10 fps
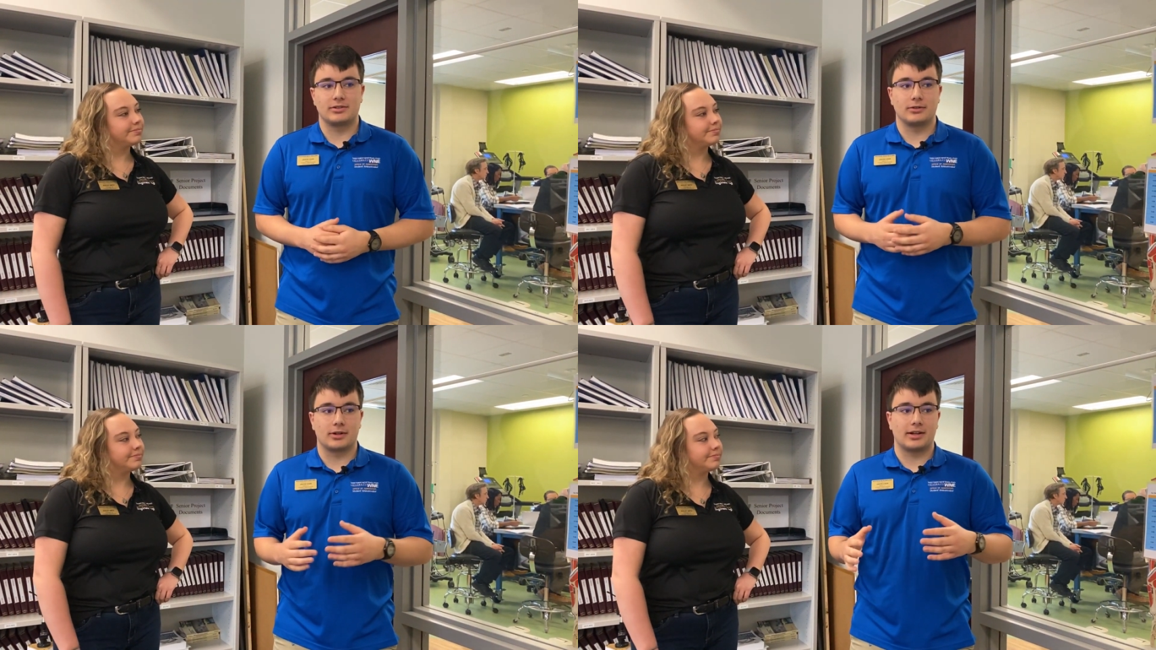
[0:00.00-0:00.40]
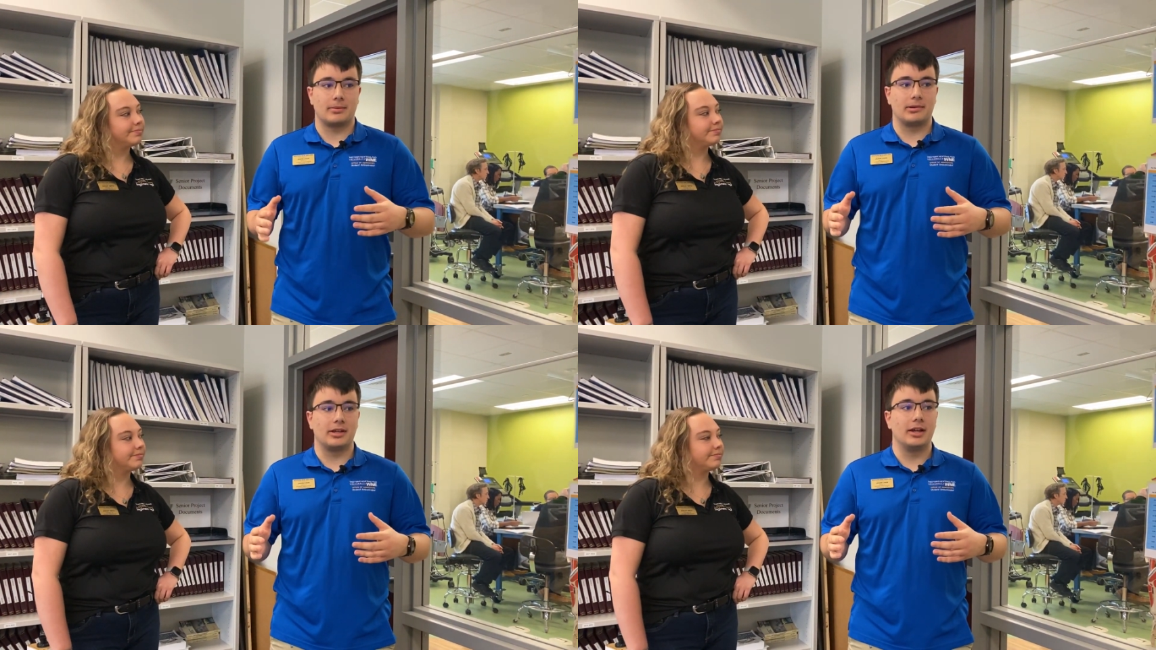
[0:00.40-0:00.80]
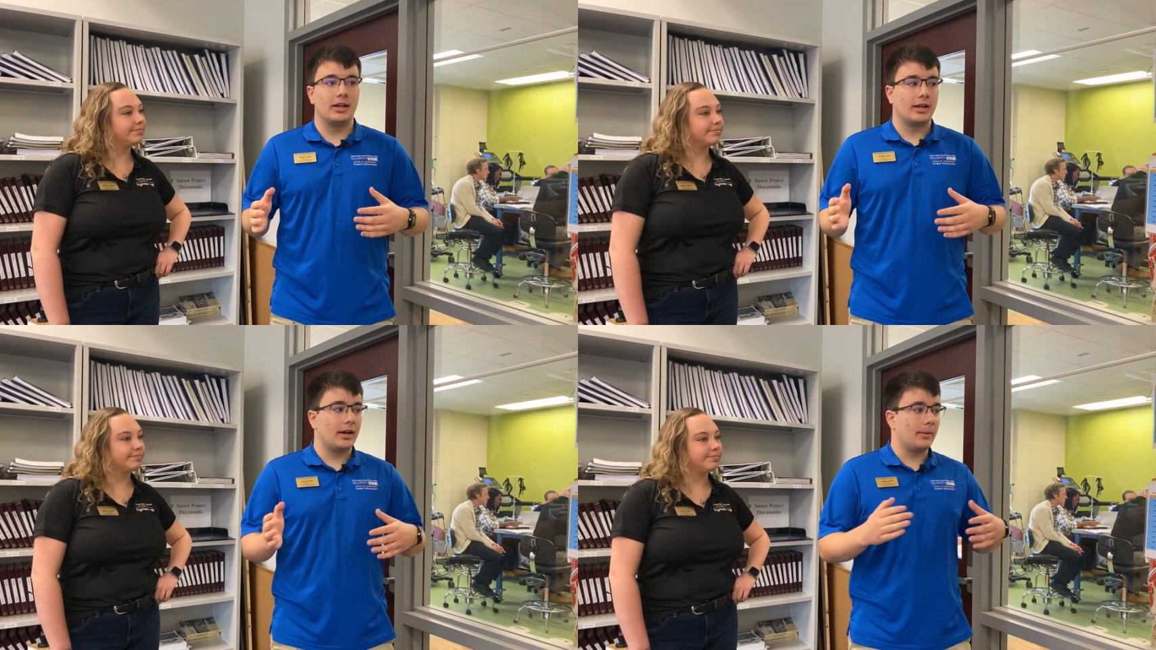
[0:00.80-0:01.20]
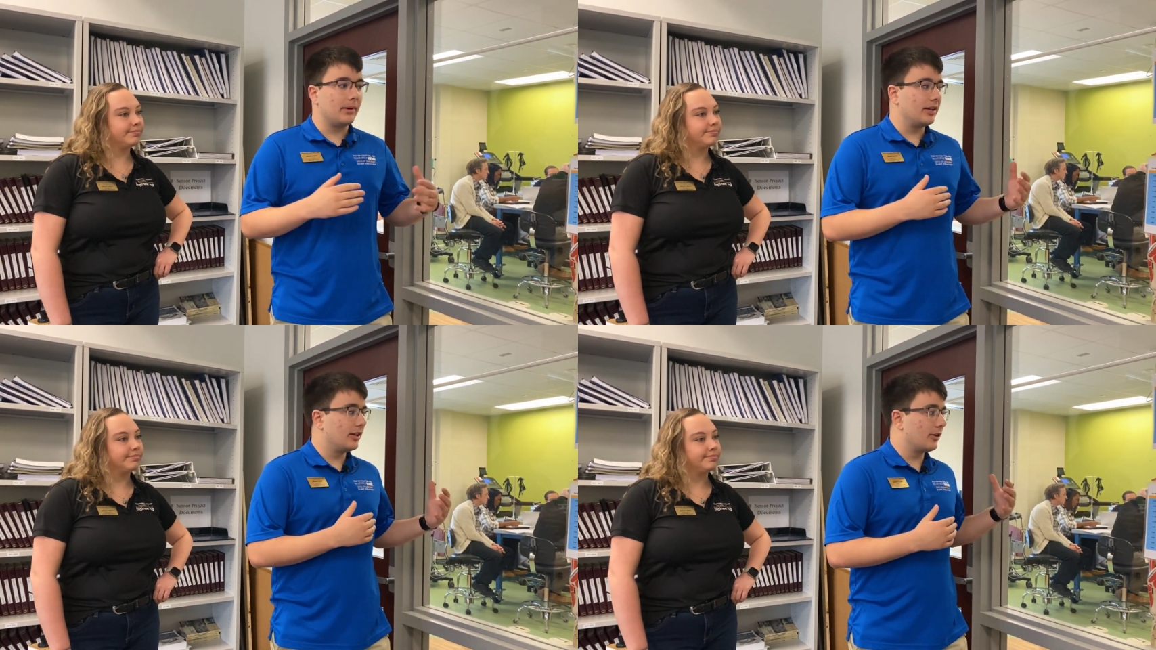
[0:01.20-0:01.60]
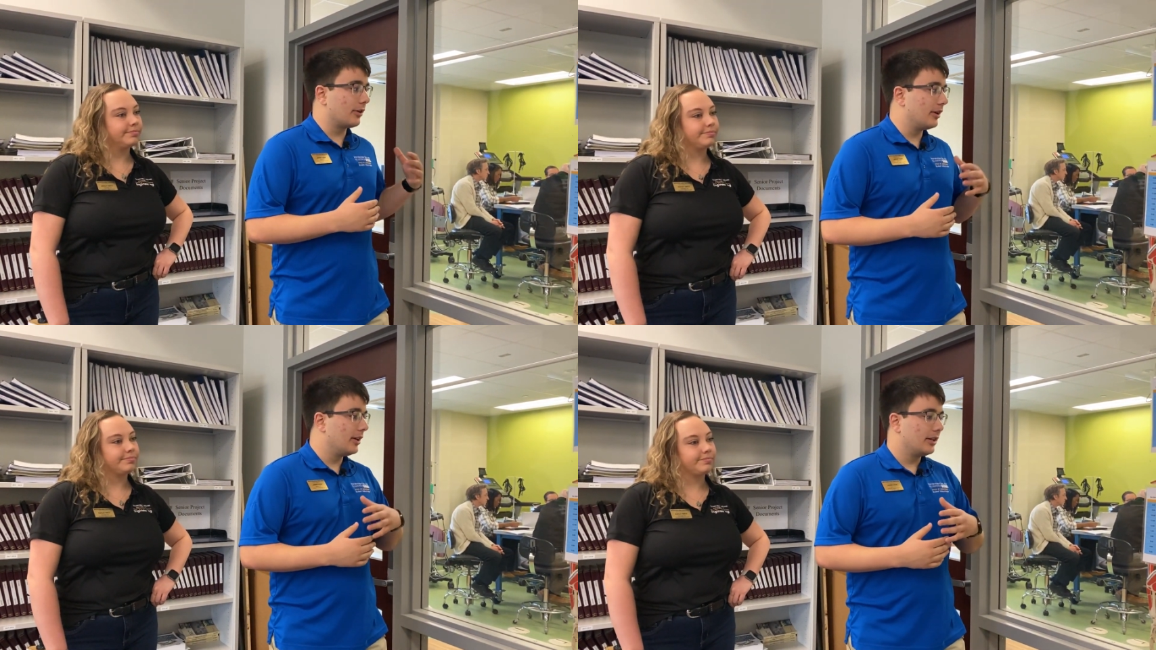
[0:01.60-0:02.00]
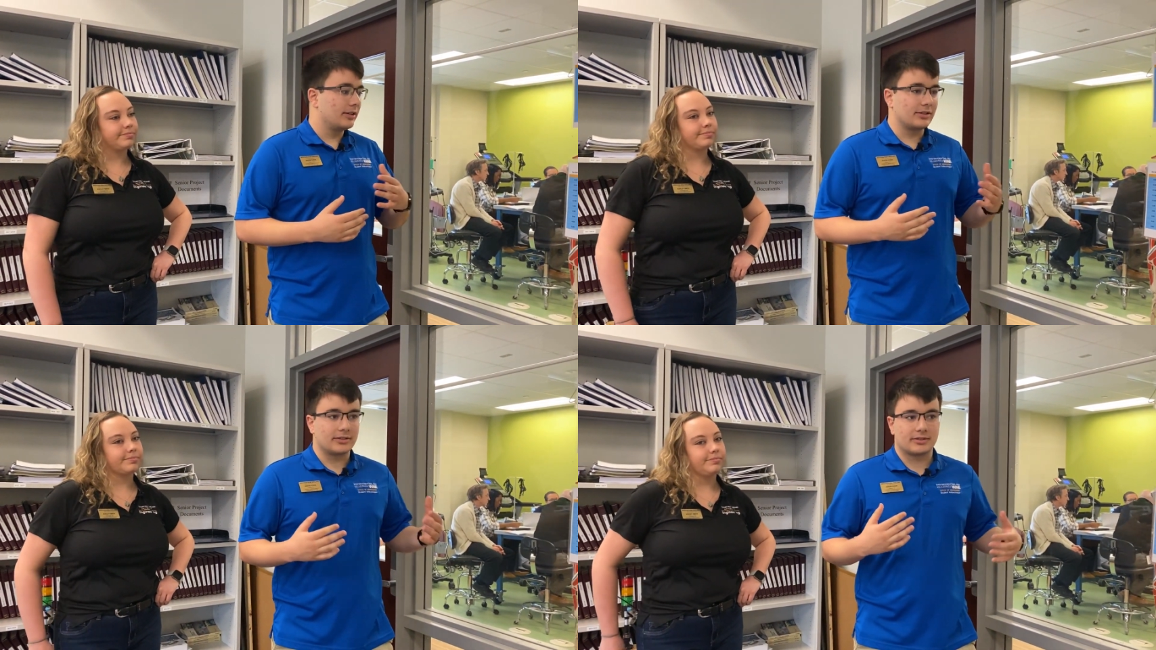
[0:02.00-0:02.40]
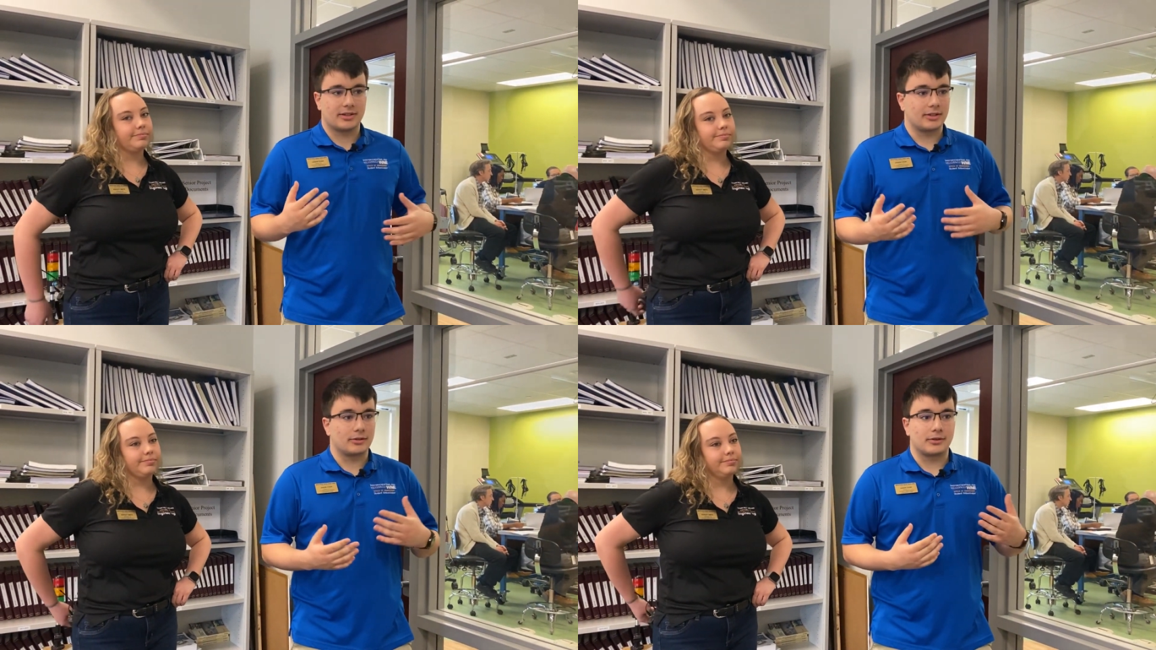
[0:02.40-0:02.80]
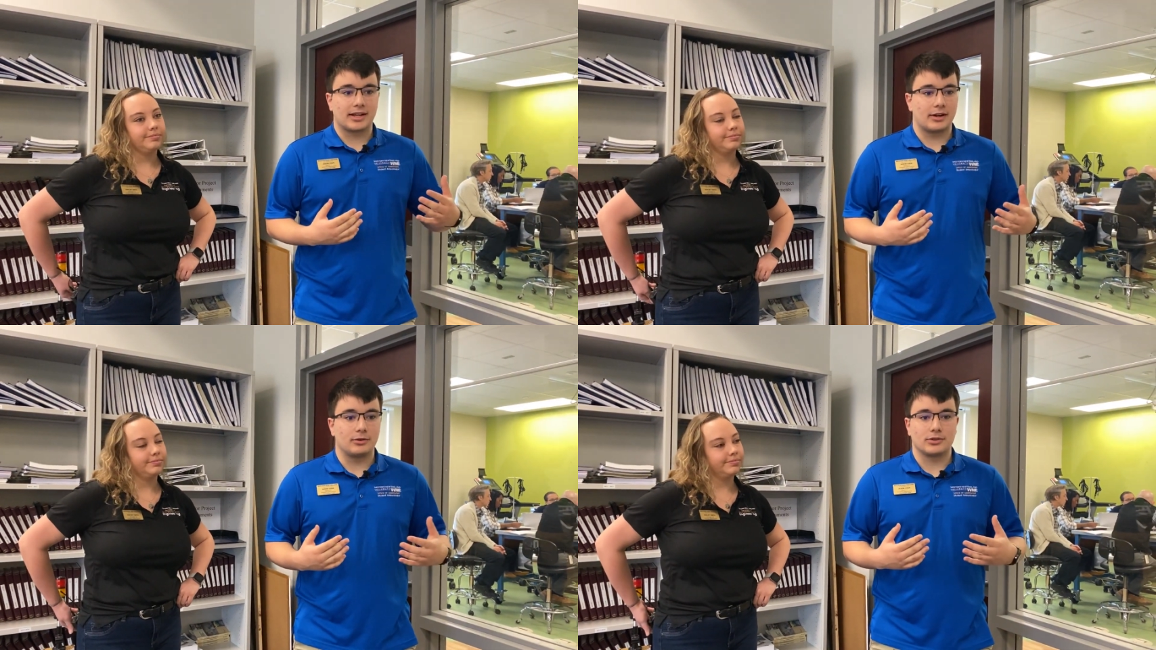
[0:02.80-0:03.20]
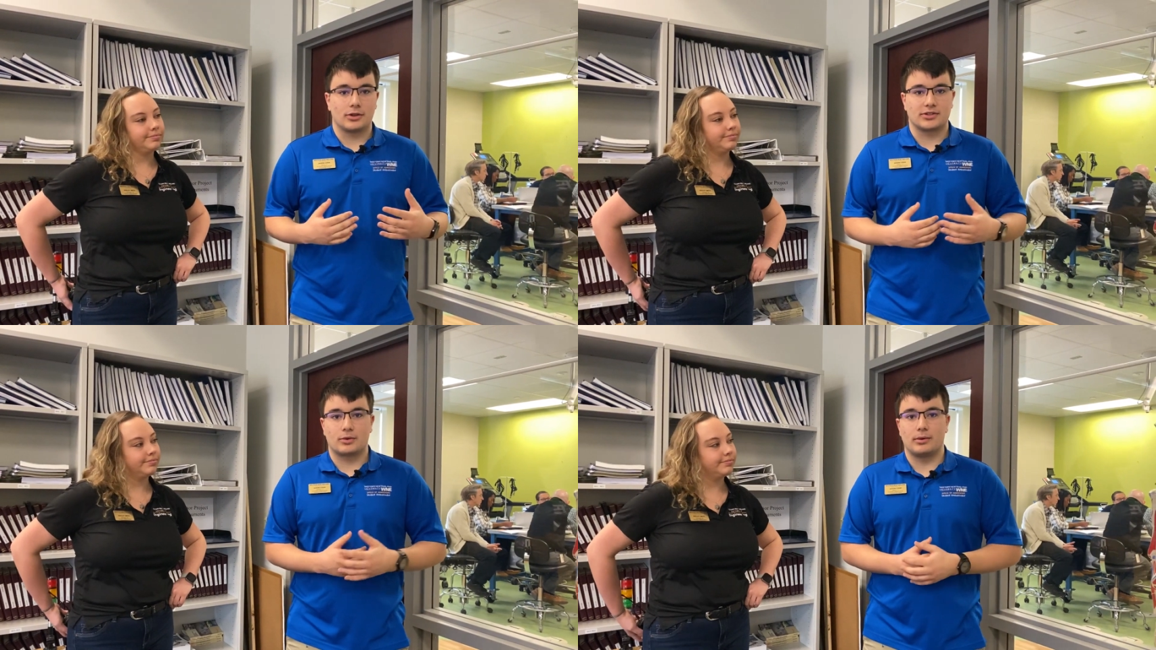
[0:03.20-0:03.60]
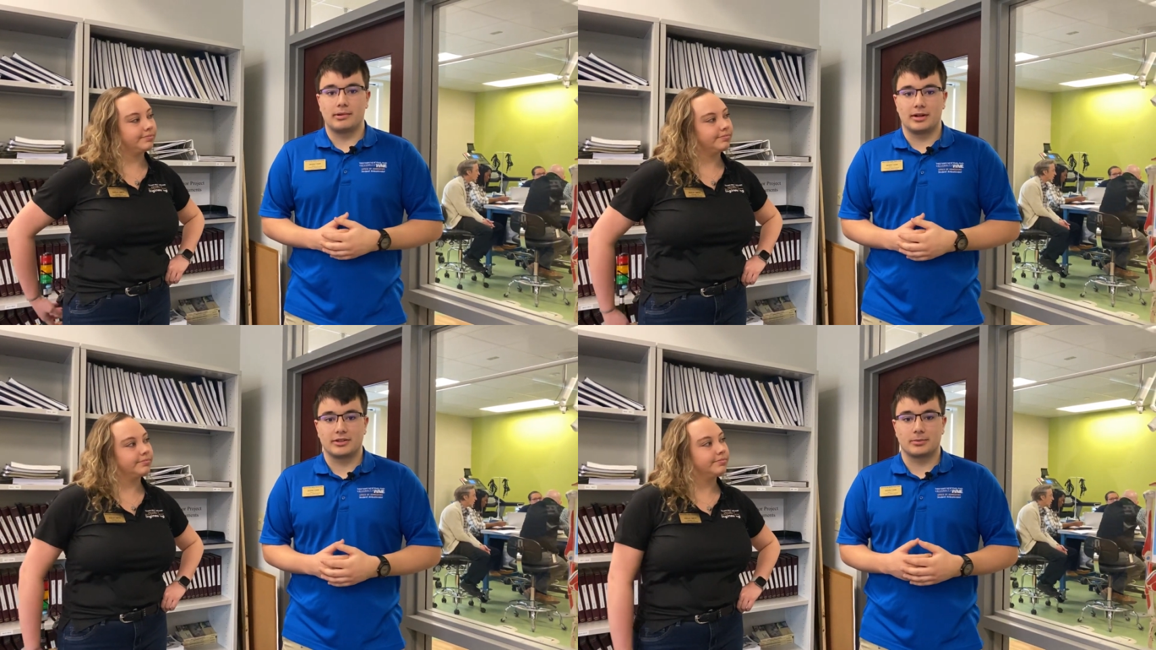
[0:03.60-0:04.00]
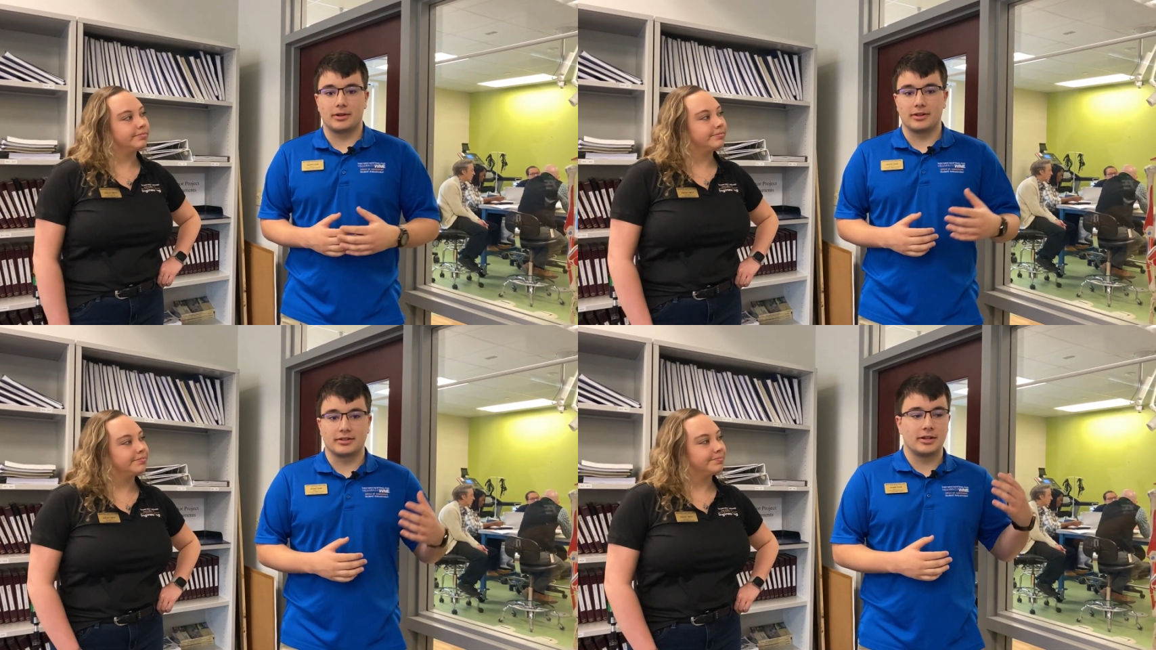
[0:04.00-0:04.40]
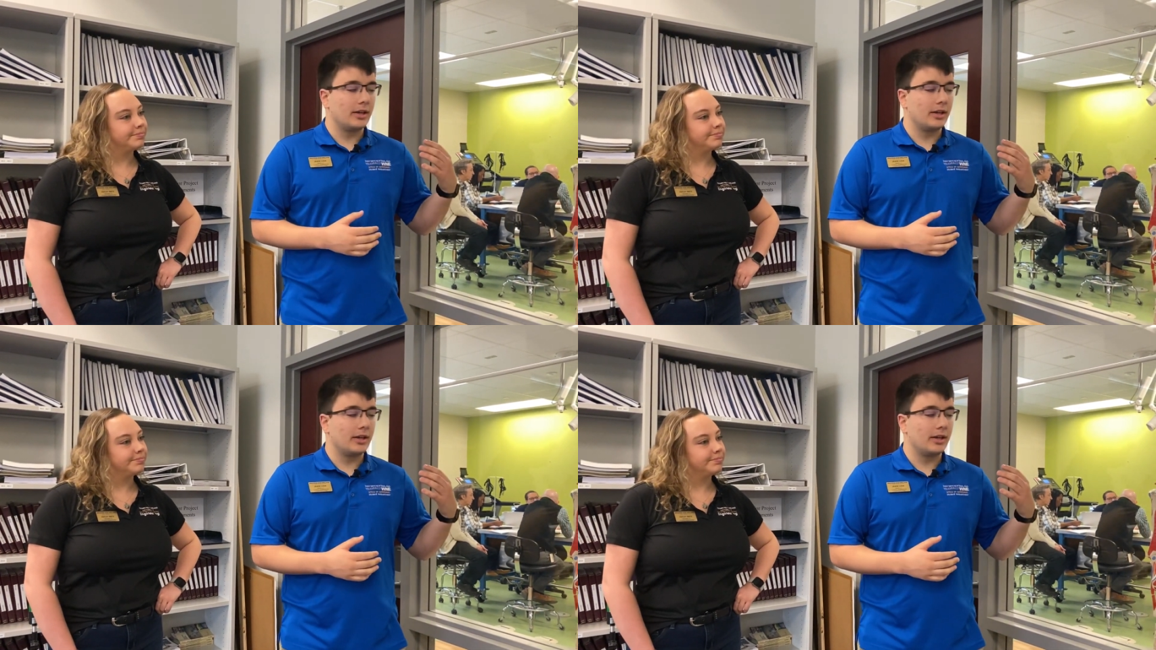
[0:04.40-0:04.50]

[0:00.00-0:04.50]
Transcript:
Speaker 1: So they'll kind of be um, in here just kind of learning how to use all this equipment as well as,